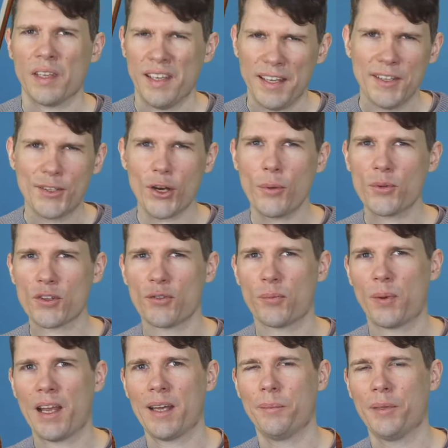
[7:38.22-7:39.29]
In terms of
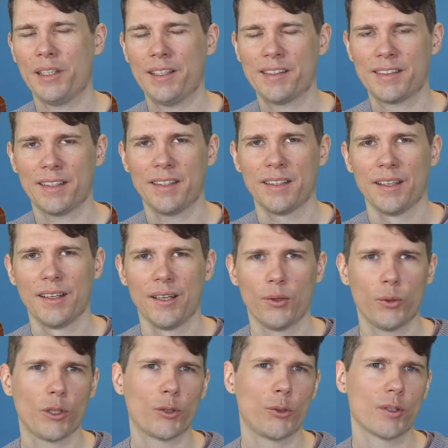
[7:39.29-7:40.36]
playability,
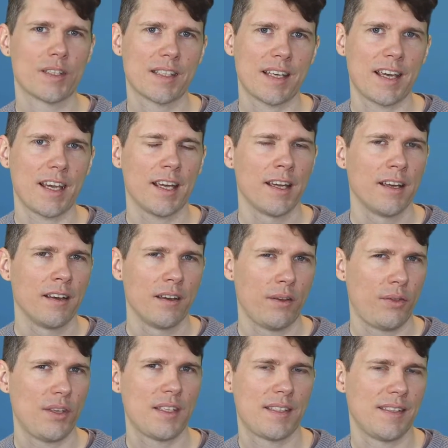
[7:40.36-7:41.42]
one could say
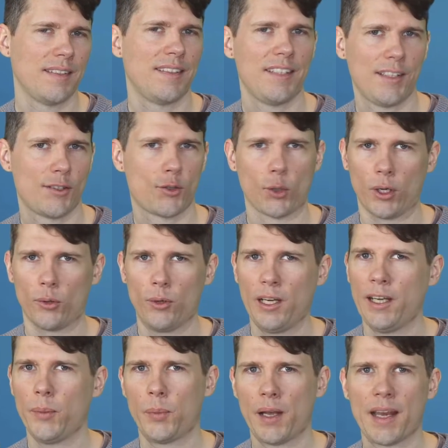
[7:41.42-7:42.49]
this D string
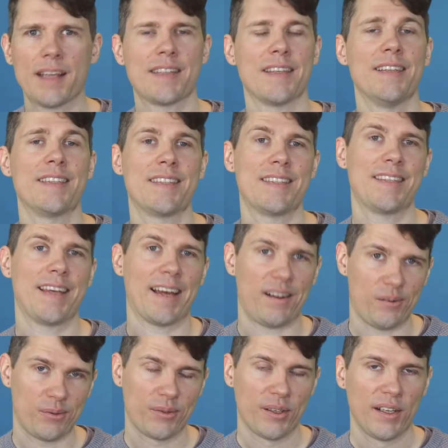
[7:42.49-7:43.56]
really plays
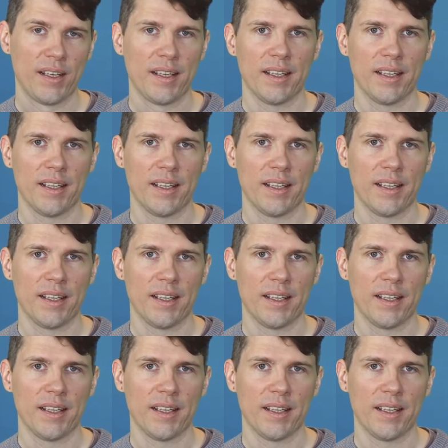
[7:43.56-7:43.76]
itself.